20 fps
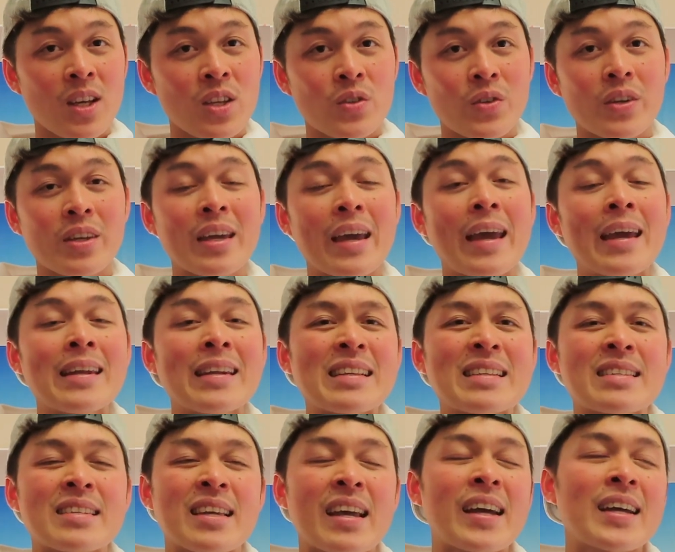So again,
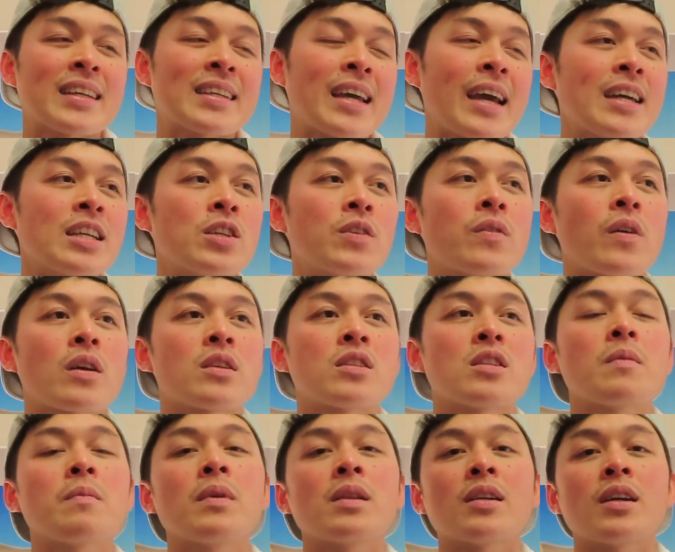it's kind of a
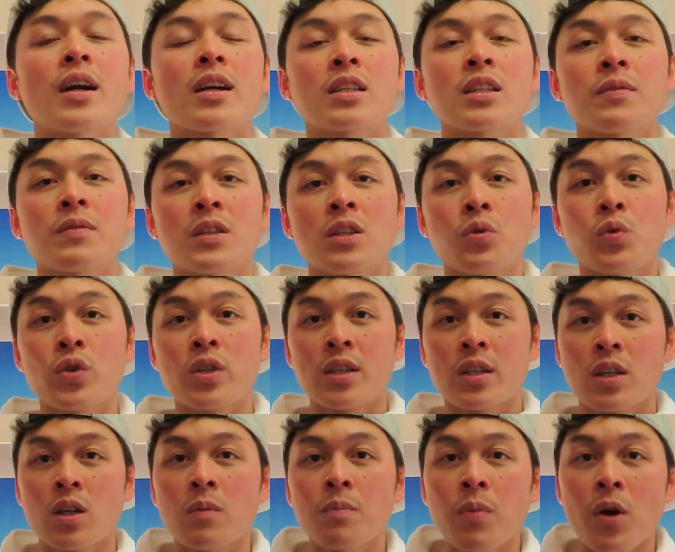similar activity with
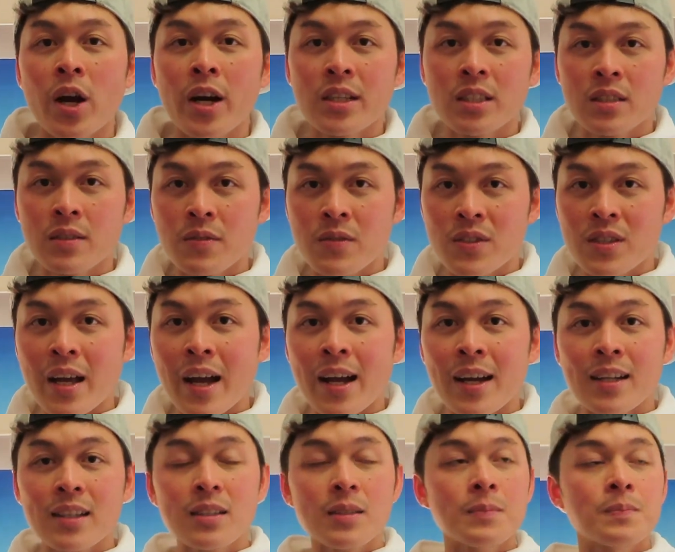the comparative
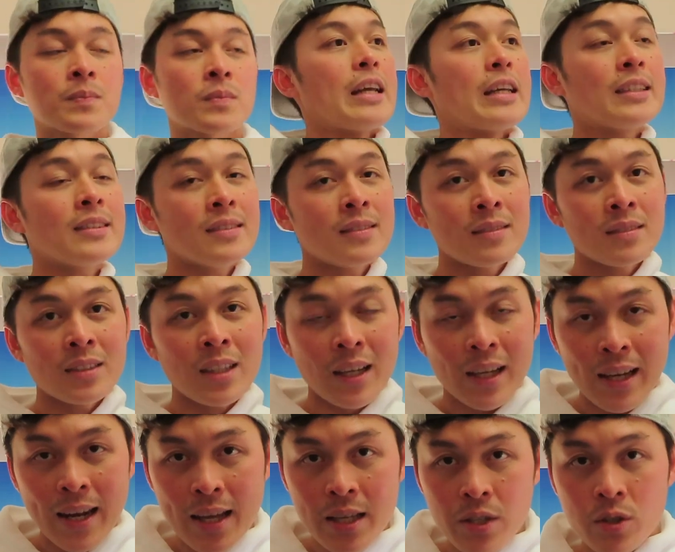style. In the
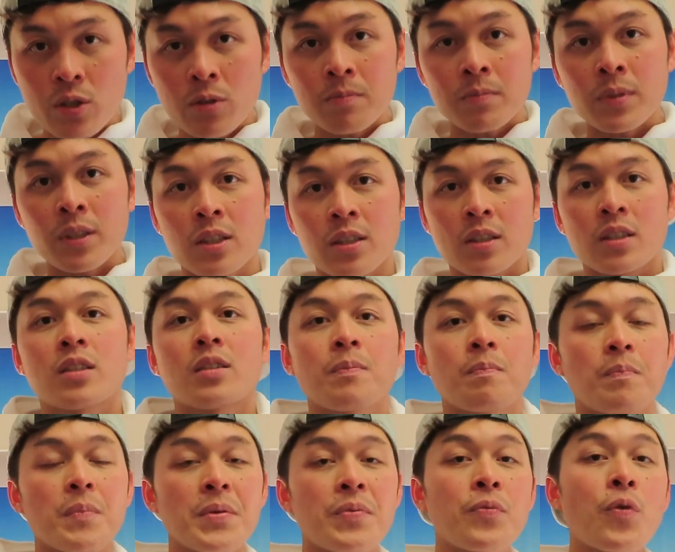classroom,
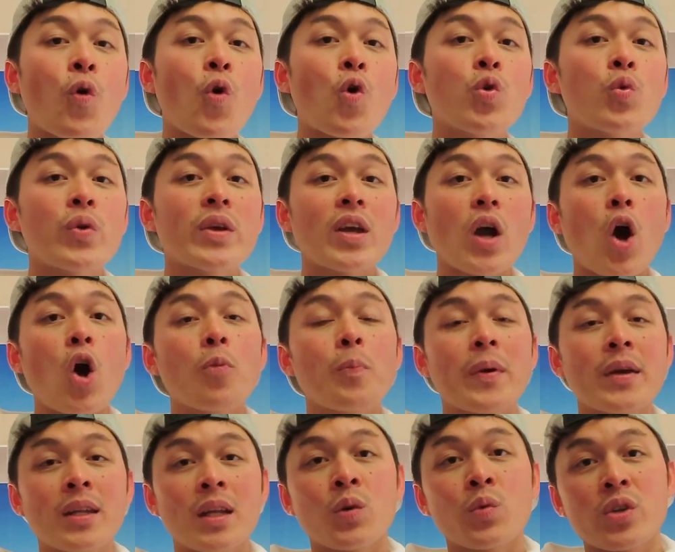before we
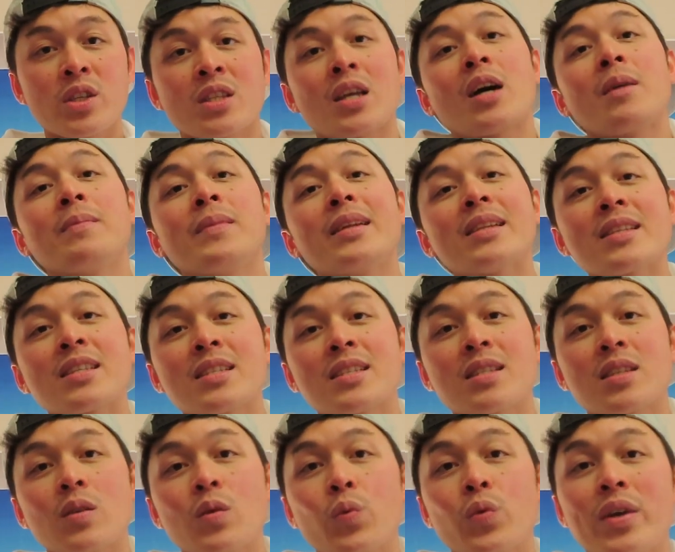open our
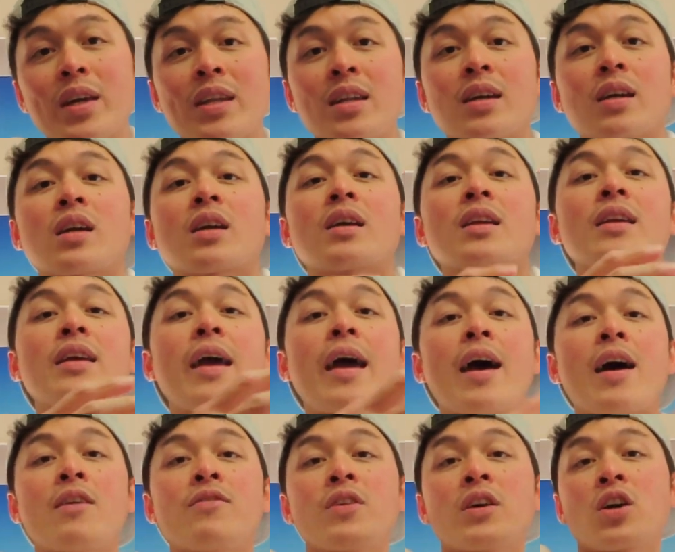tablets, we're gonna
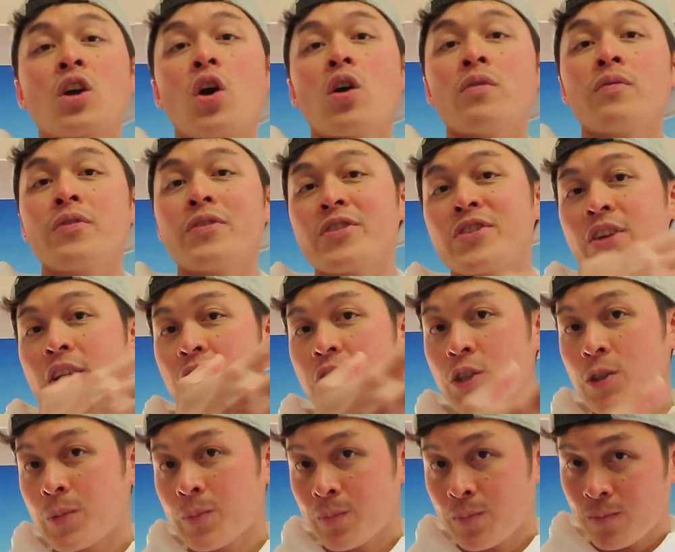have a
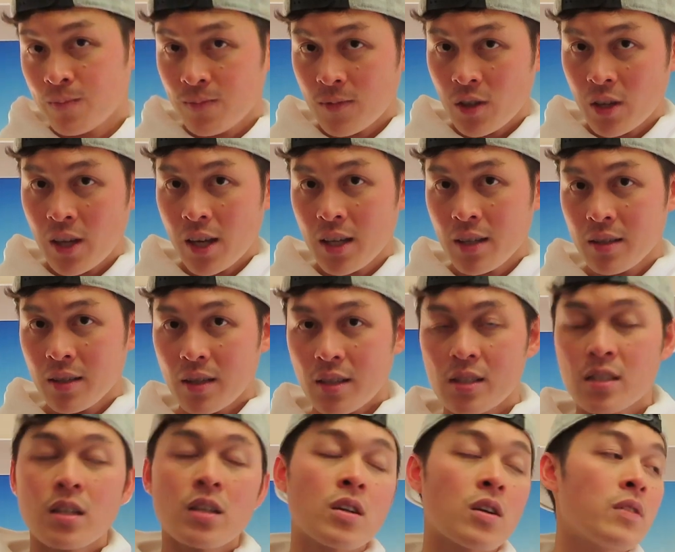conversation, okay?
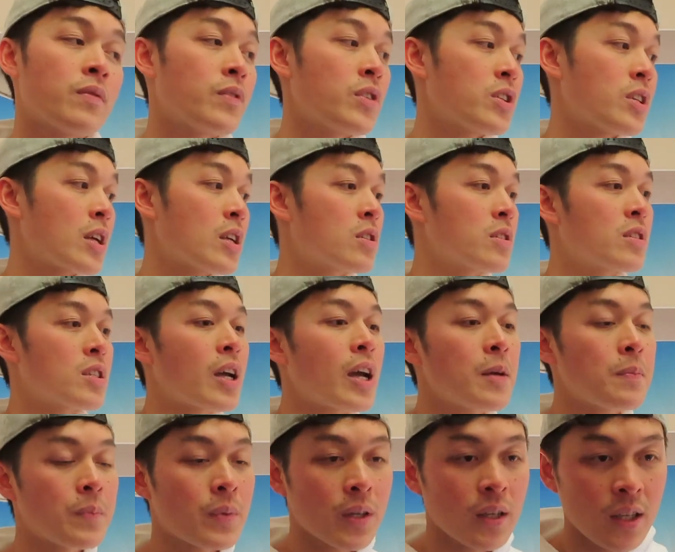It's a conversation
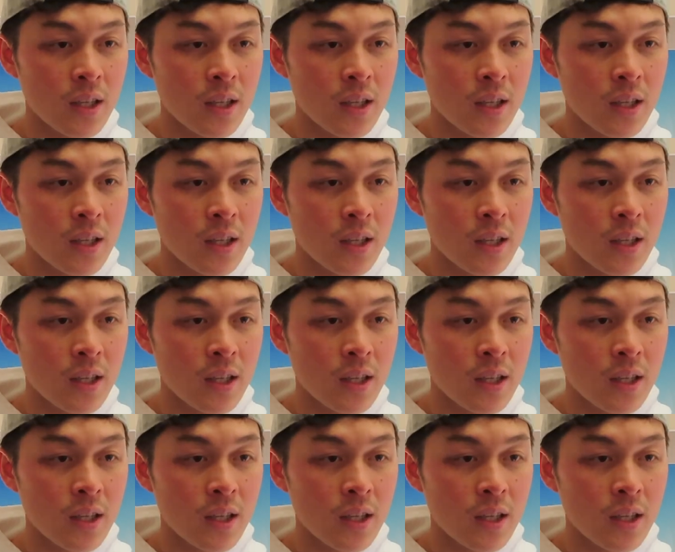type.